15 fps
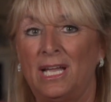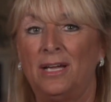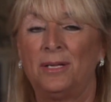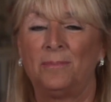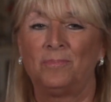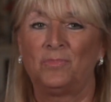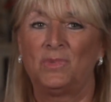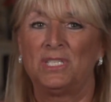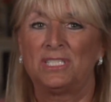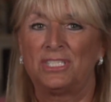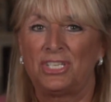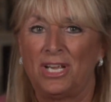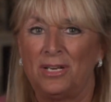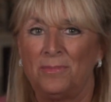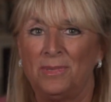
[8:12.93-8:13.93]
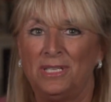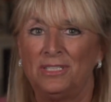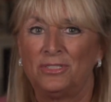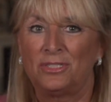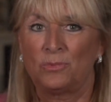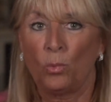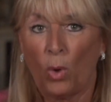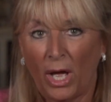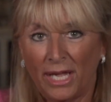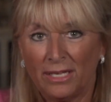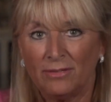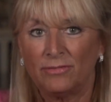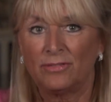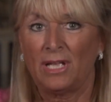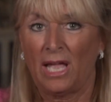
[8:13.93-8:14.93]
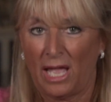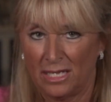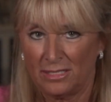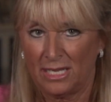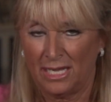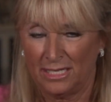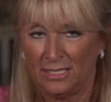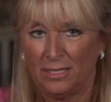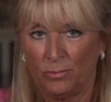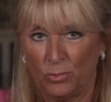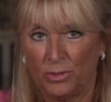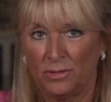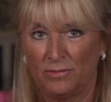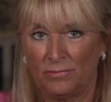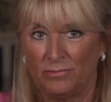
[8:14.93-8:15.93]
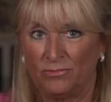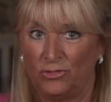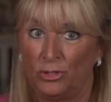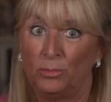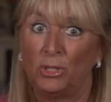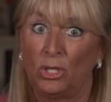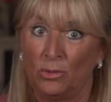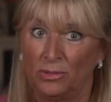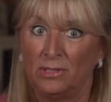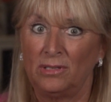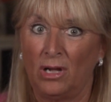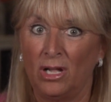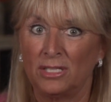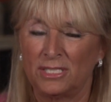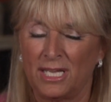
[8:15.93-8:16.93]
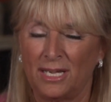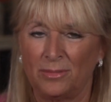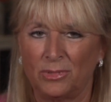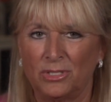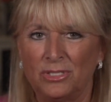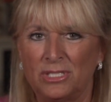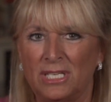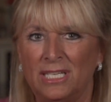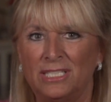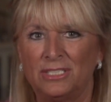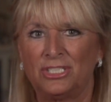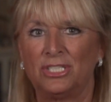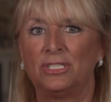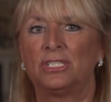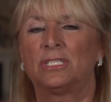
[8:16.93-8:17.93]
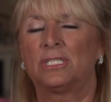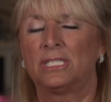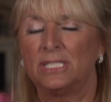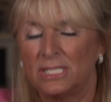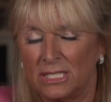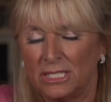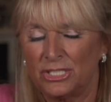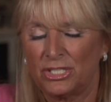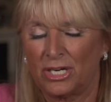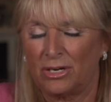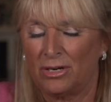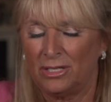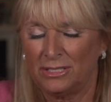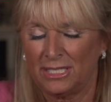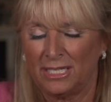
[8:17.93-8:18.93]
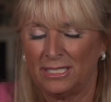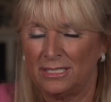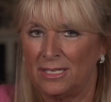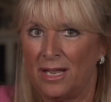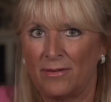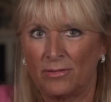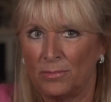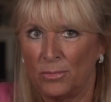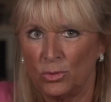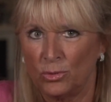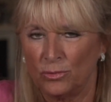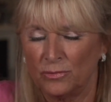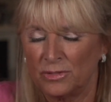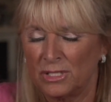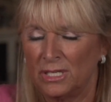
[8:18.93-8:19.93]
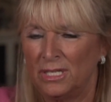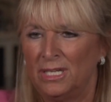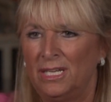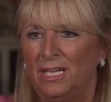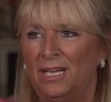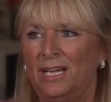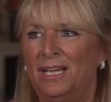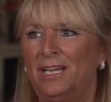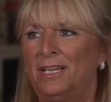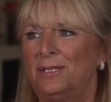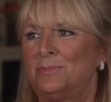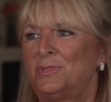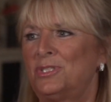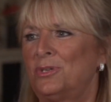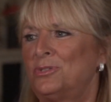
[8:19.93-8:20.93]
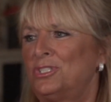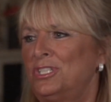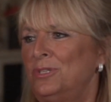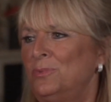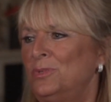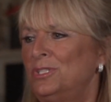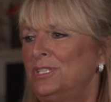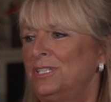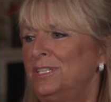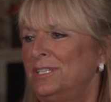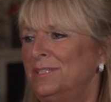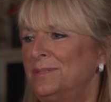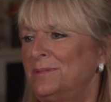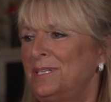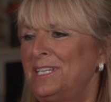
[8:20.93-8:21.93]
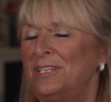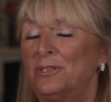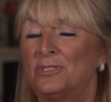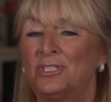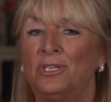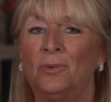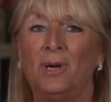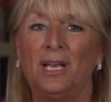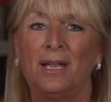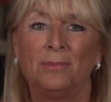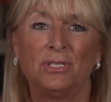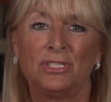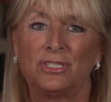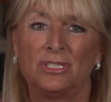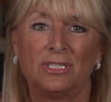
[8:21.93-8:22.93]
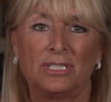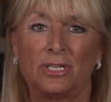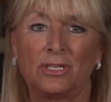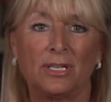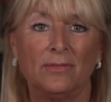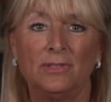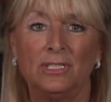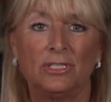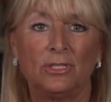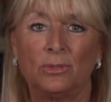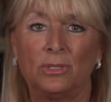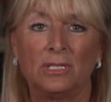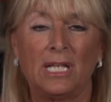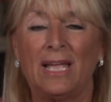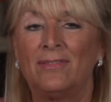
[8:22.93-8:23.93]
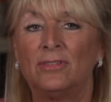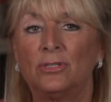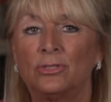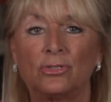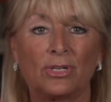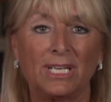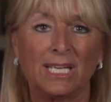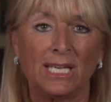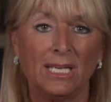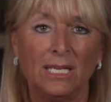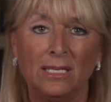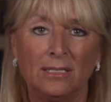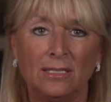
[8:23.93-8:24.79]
Um, this gentleman's wife ended up with full-blown Alzheimer's, mm. and she just sits in a chair all day and never moves. Um, so she would, he goes, you know what? I'm just going to start giving it to her, having her drink it.